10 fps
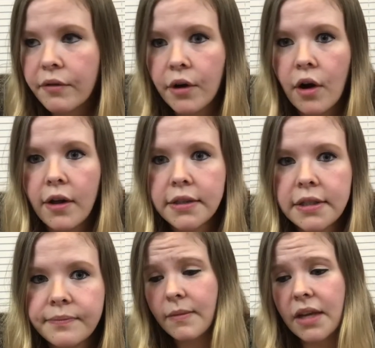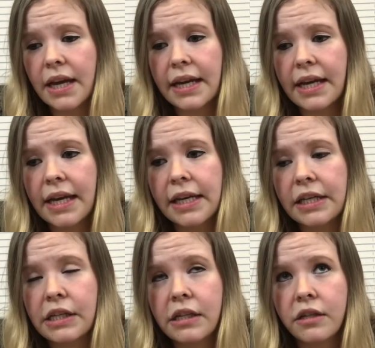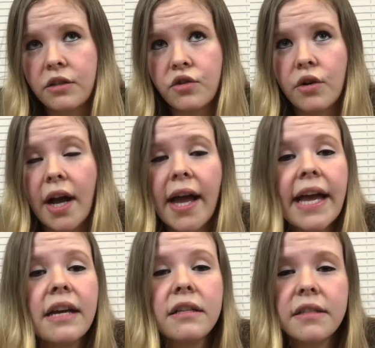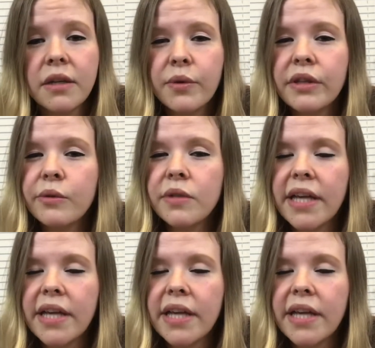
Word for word: for hauls. I try to stick with new